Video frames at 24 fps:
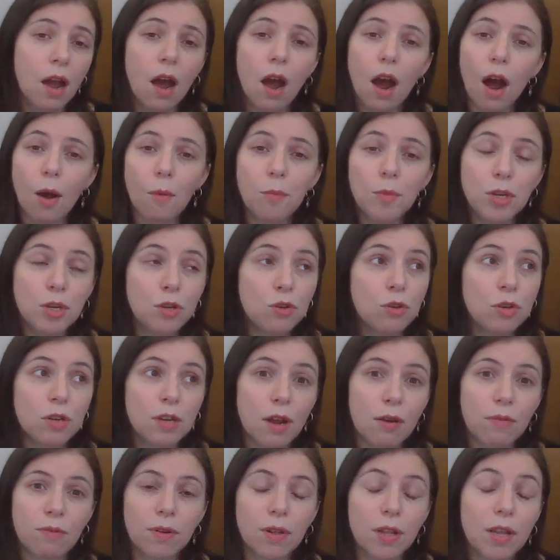I mean, you can
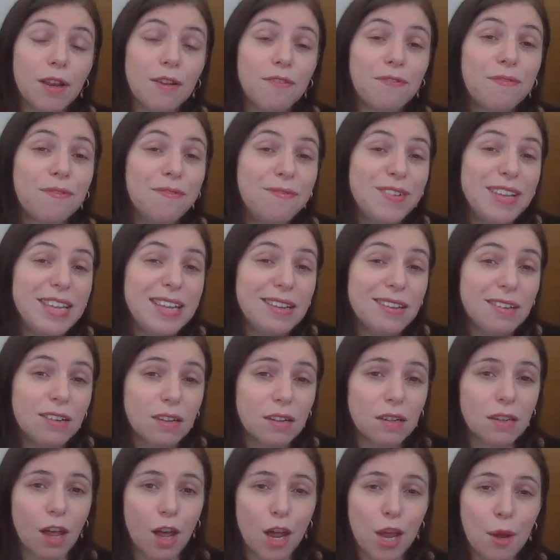definitely feel
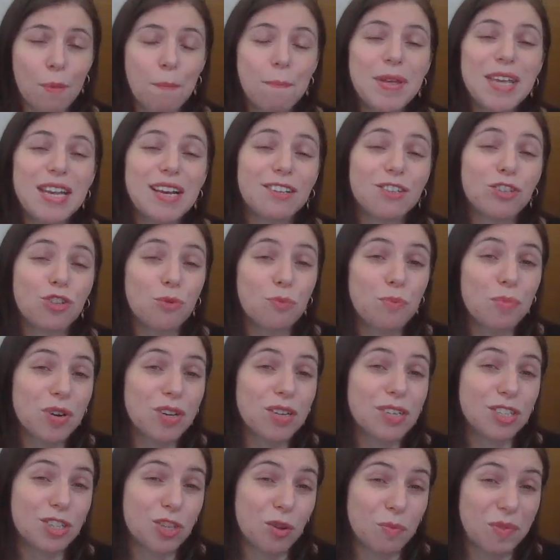like because you
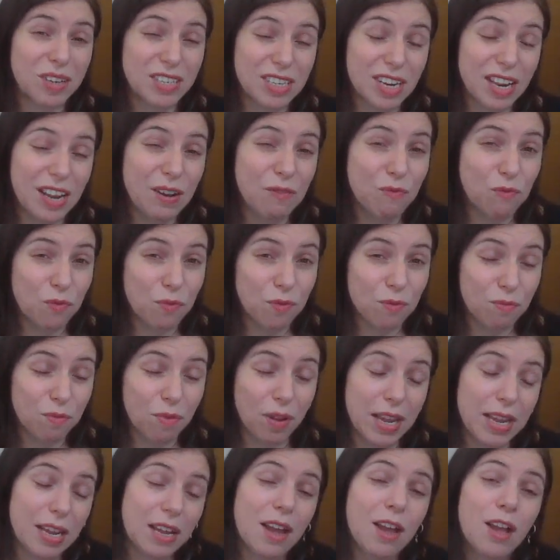put
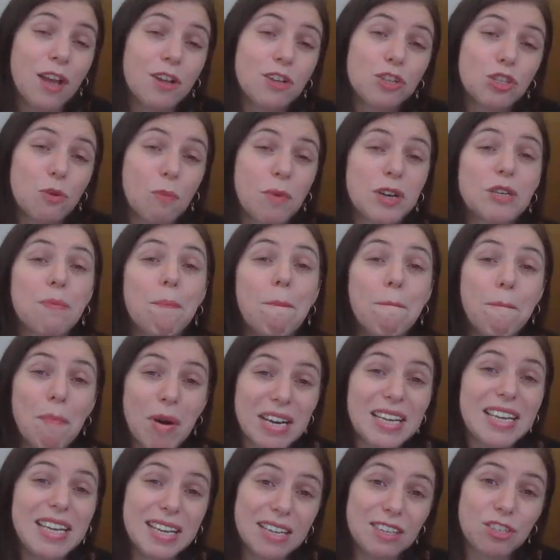so much
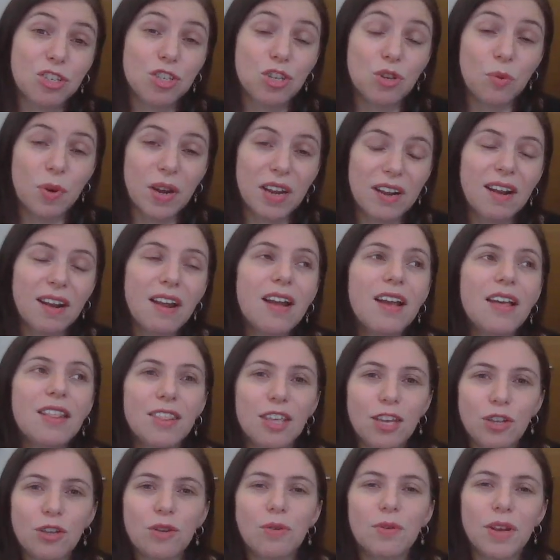money into it
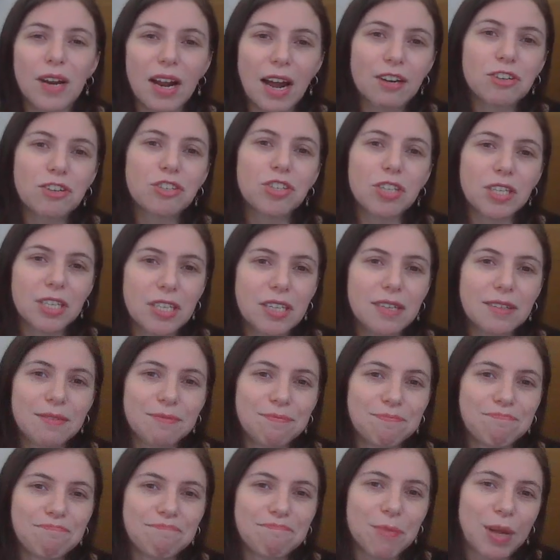that you could actually
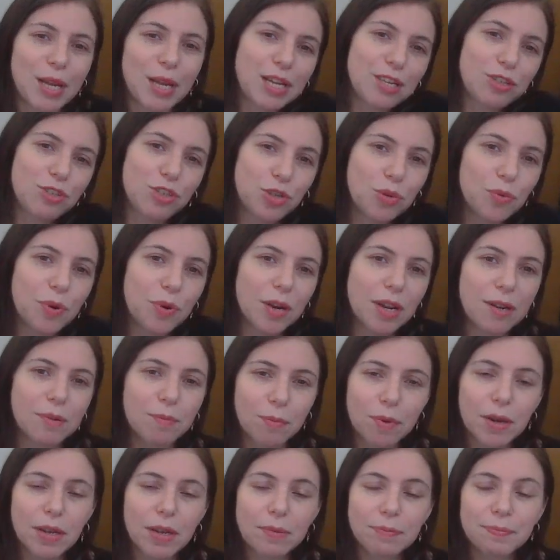like do it.
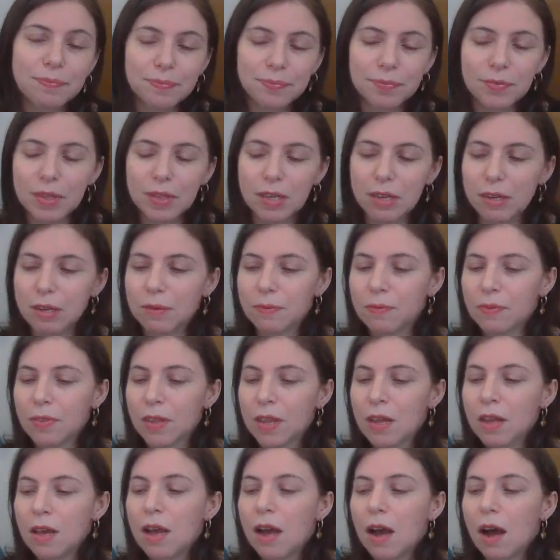But yeah.
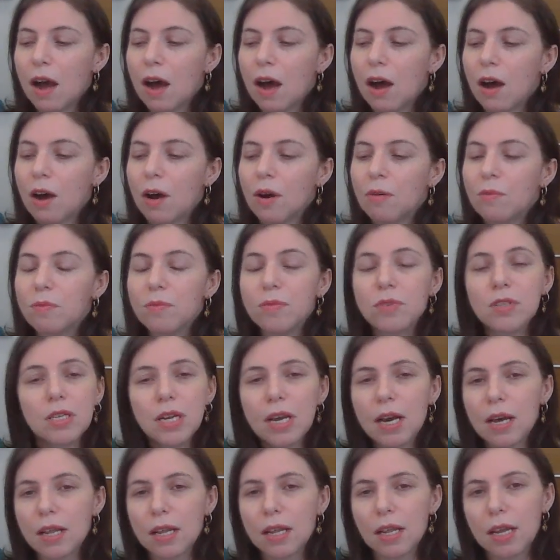So
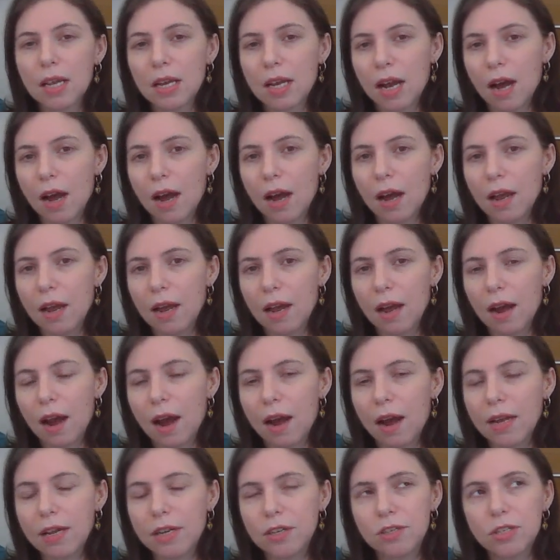yeah, like
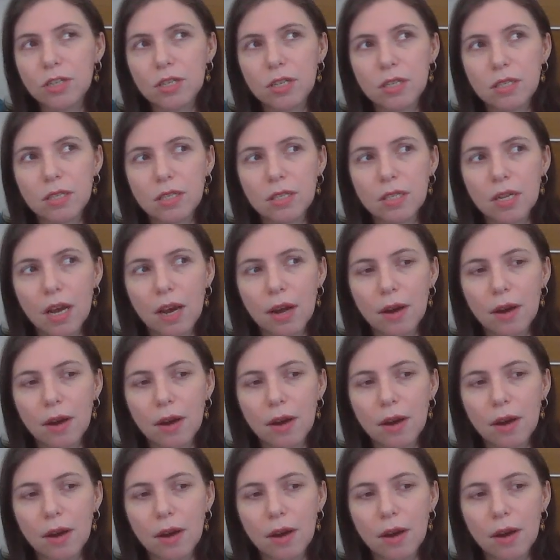I just